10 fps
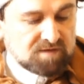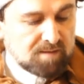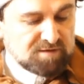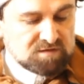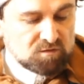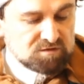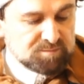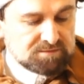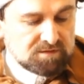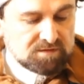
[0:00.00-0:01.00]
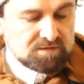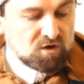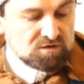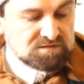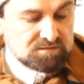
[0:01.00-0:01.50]
travelers' hospi
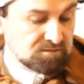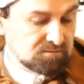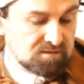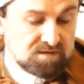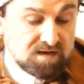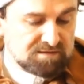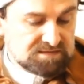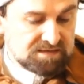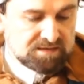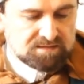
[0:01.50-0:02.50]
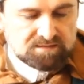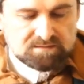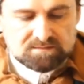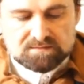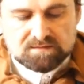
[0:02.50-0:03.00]
uh, hostel, caravanserai,
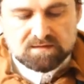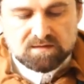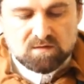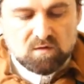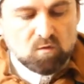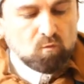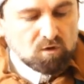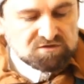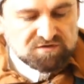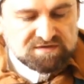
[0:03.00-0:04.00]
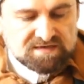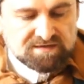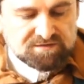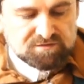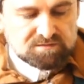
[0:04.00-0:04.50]
water
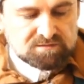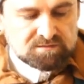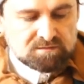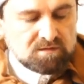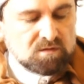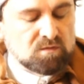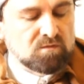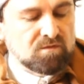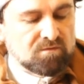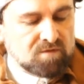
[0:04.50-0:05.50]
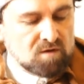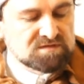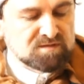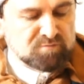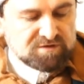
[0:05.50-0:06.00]
installations,
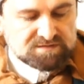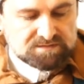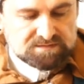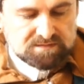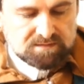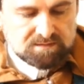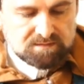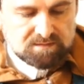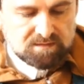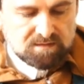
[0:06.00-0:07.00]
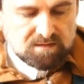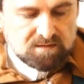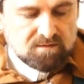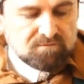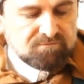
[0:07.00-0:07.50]
roads and bridges.
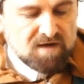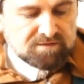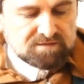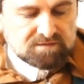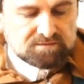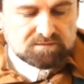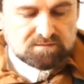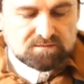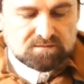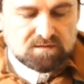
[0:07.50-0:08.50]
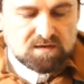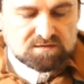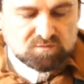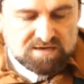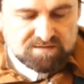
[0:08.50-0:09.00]
Founded
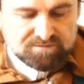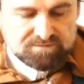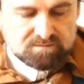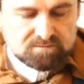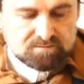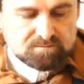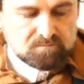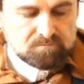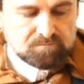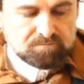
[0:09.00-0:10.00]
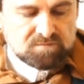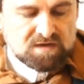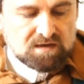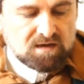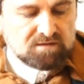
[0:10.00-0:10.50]
as Wakaf,
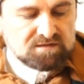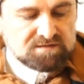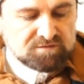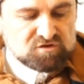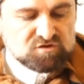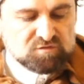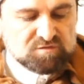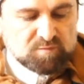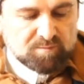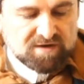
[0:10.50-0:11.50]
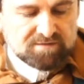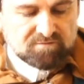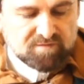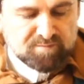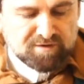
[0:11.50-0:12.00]
and the institutions which
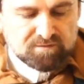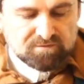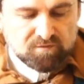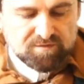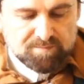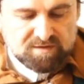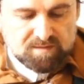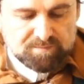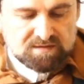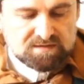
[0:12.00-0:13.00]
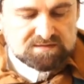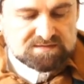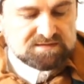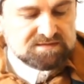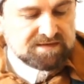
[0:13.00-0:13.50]
provided revenue for the upkeep,
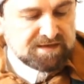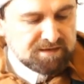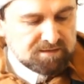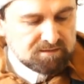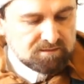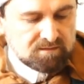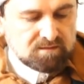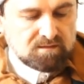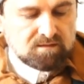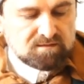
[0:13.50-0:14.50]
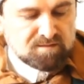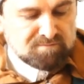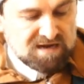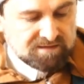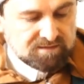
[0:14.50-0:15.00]
such as the inn, the
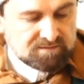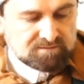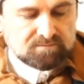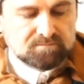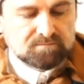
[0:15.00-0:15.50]
market,